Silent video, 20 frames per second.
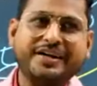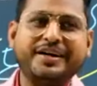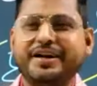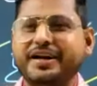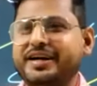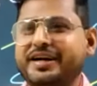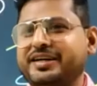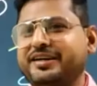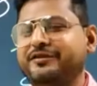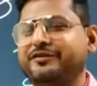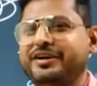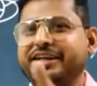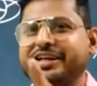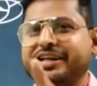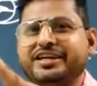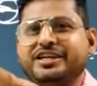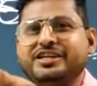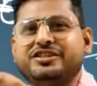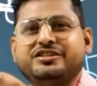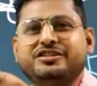
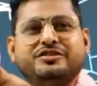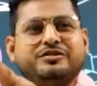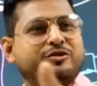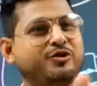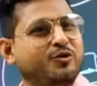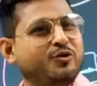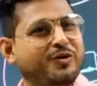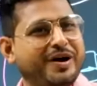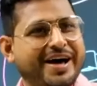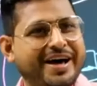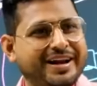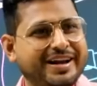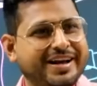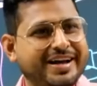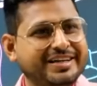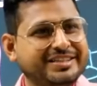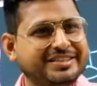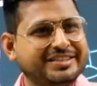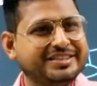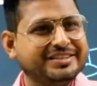connectivity is through
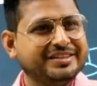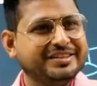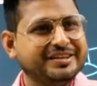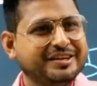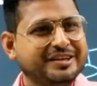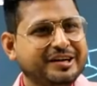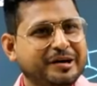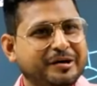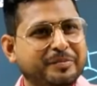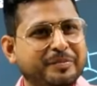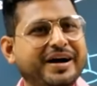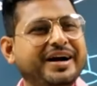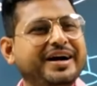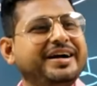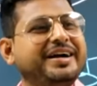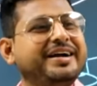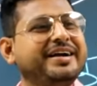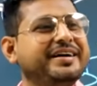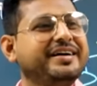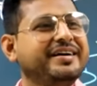wireless, but
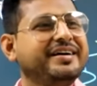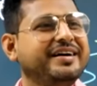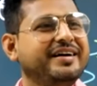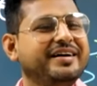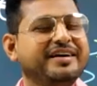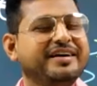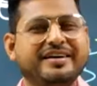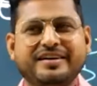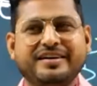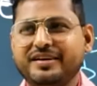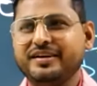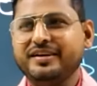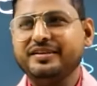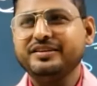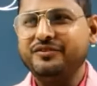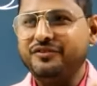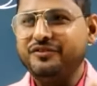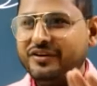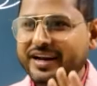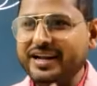the
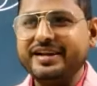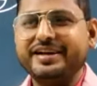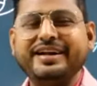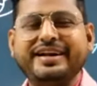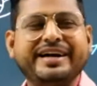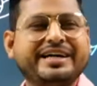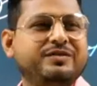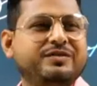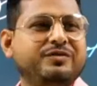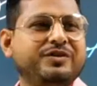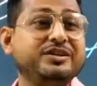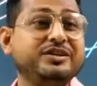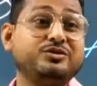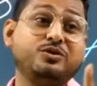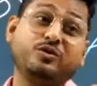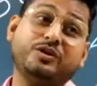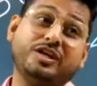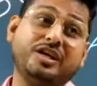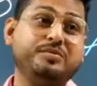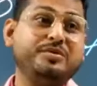final connectivity is through
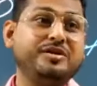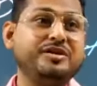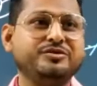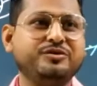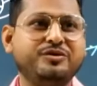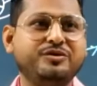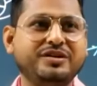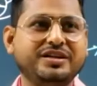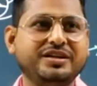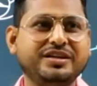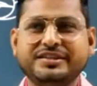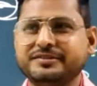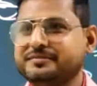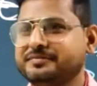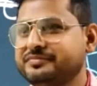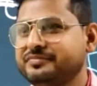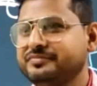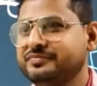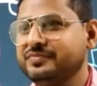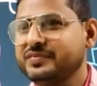cables only.
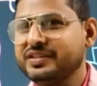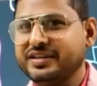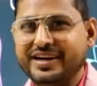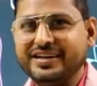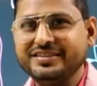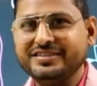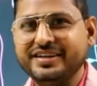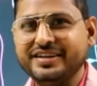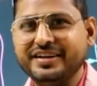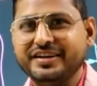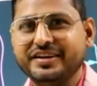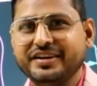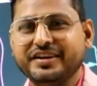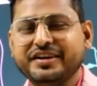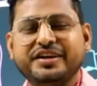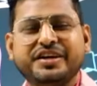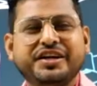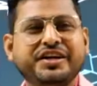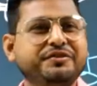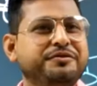Understand?
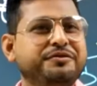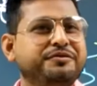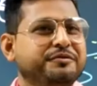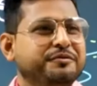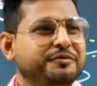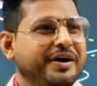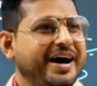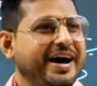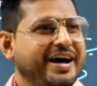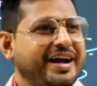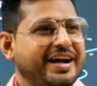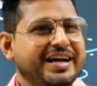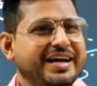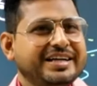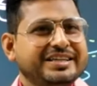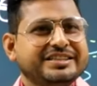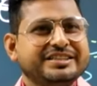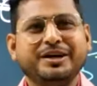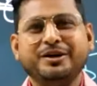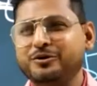If wireless
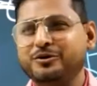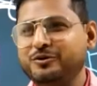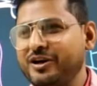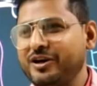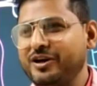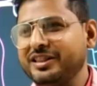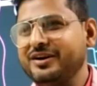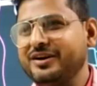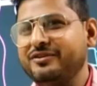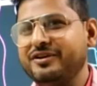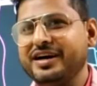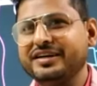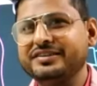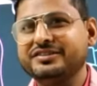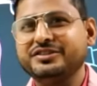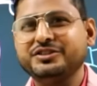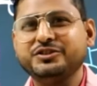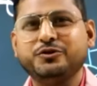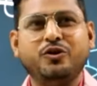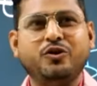can do all the works,
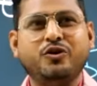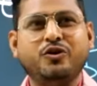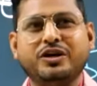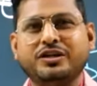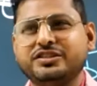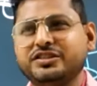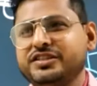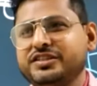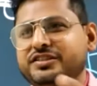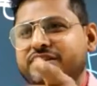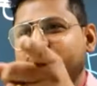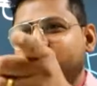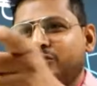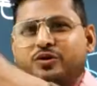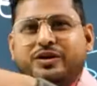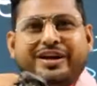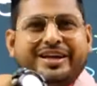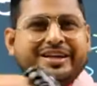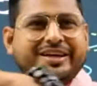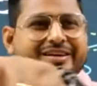you will not see the road
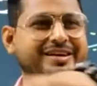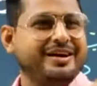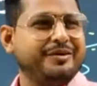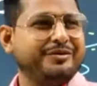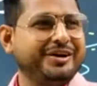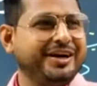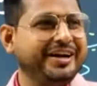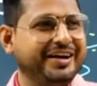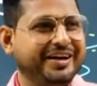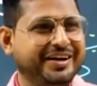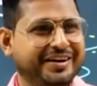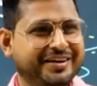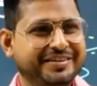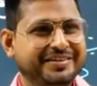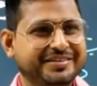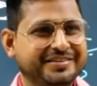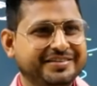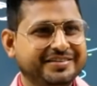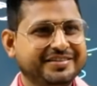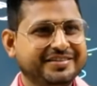digging every day,
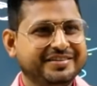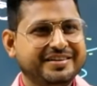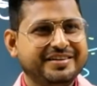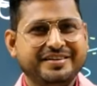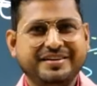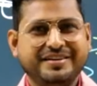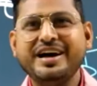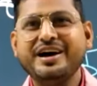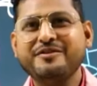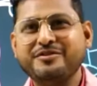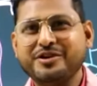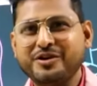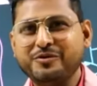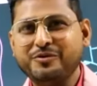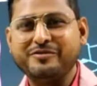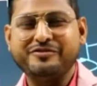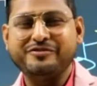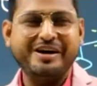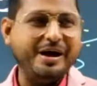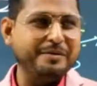everywhere.
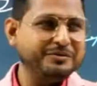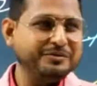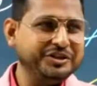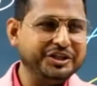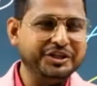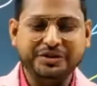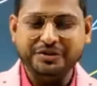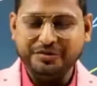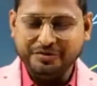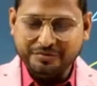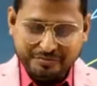5G